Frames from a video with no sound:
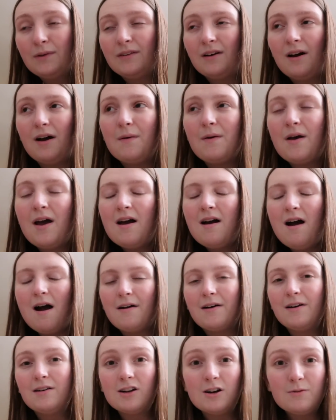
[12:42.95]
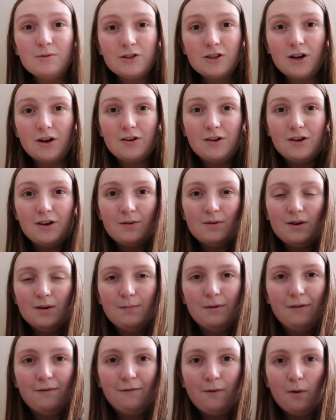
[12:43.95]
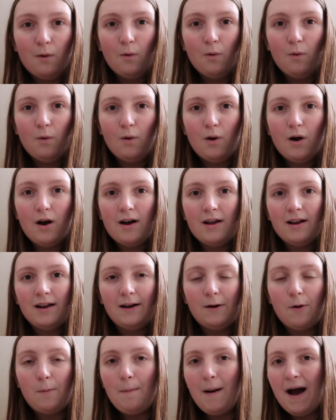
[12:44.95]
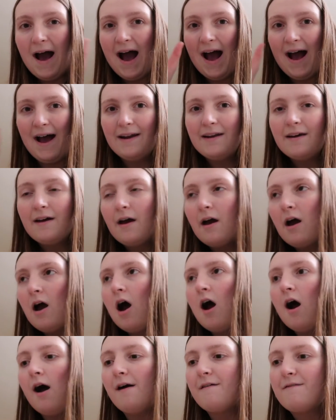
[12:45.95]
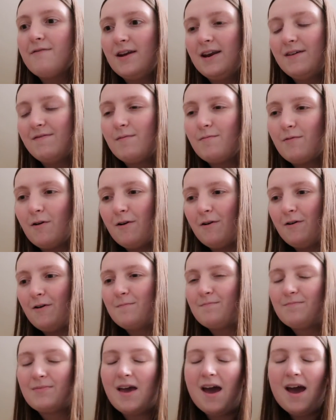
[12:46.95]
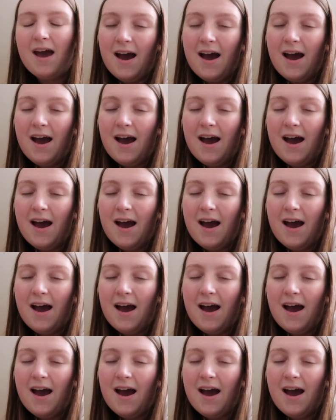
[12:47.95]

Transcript: So I'm going to go and show you a before little pan of the living room,